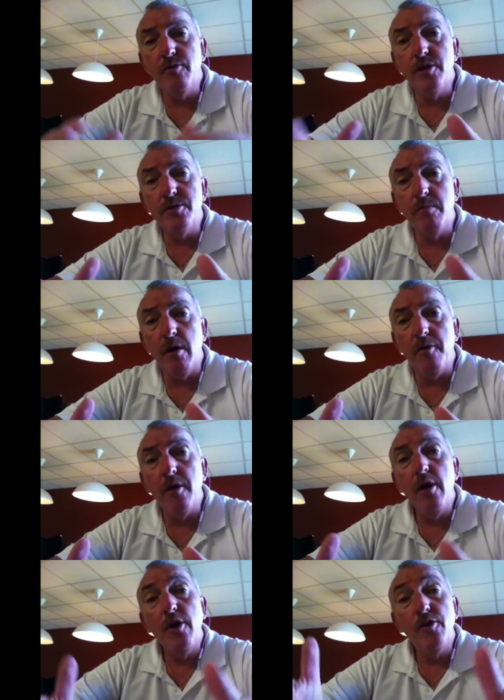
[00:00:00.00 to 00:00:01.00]
this
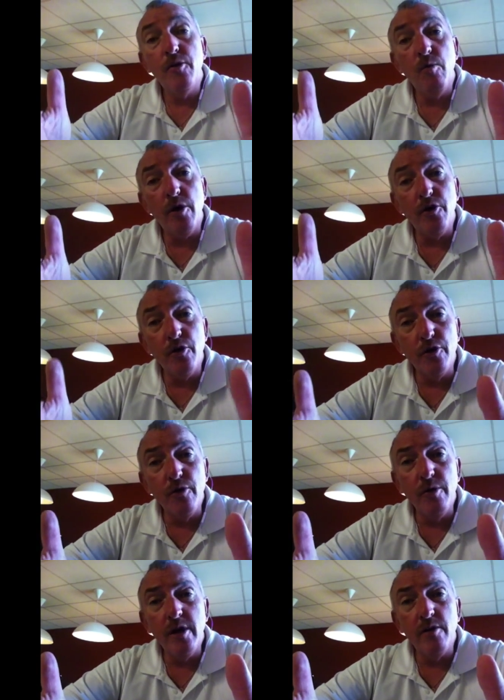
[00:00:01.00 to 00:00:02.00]
month to what you're
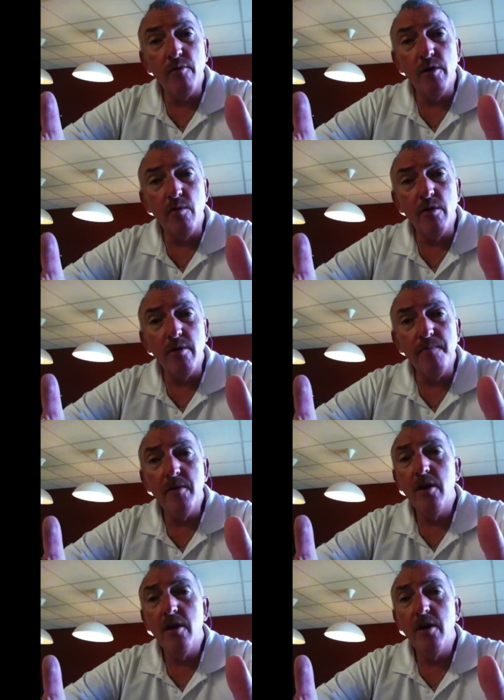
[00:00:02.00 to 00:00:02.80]
doing in the real world,